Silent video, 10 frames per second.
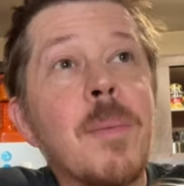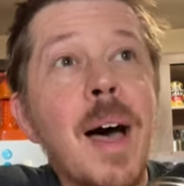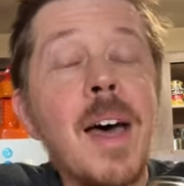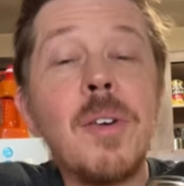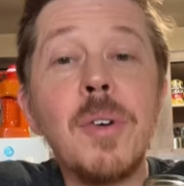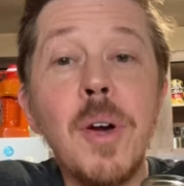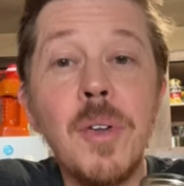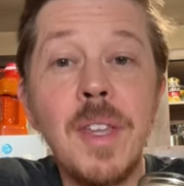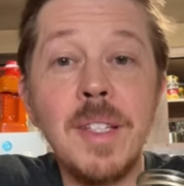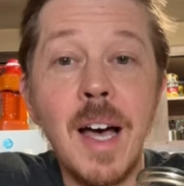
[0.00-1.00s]
I don't go to
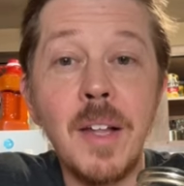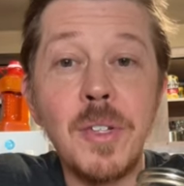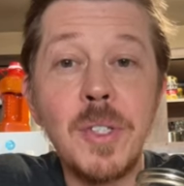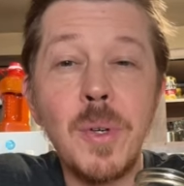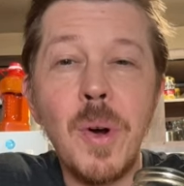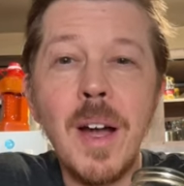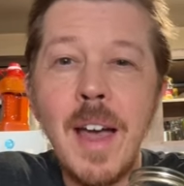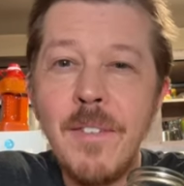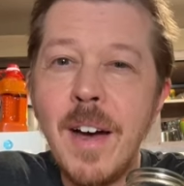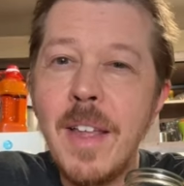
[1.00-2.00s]
the dollar store.
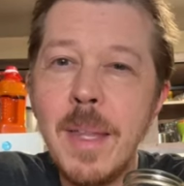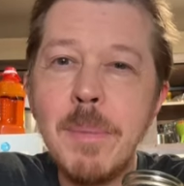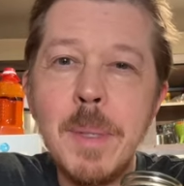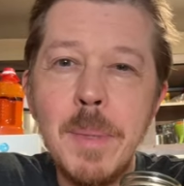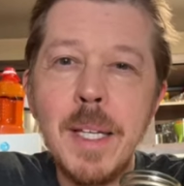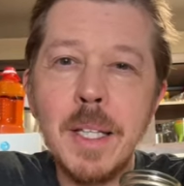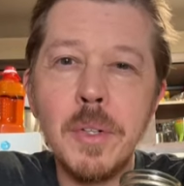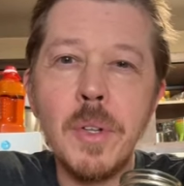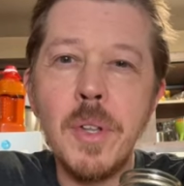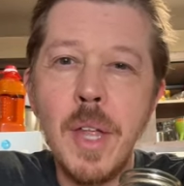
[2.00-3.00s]
I find them to be a
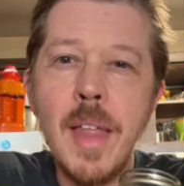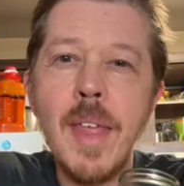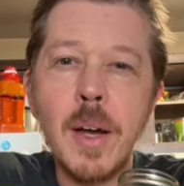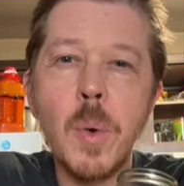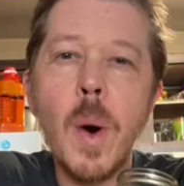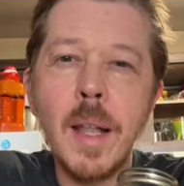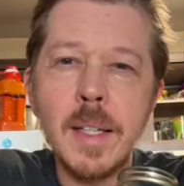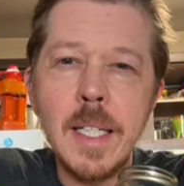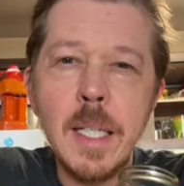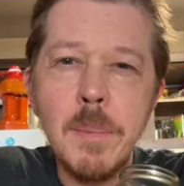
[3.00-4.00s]
little, that
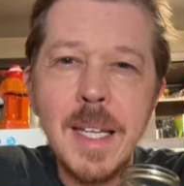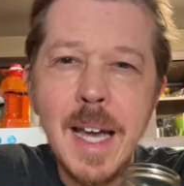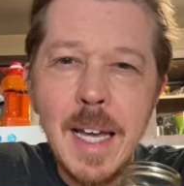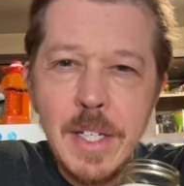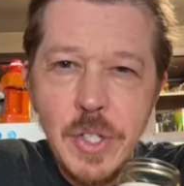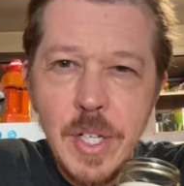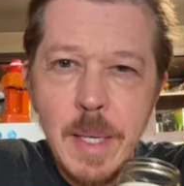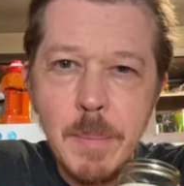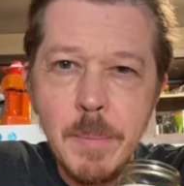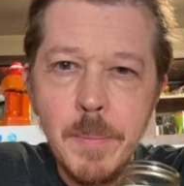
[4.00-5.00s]
quality to be kind of cheap.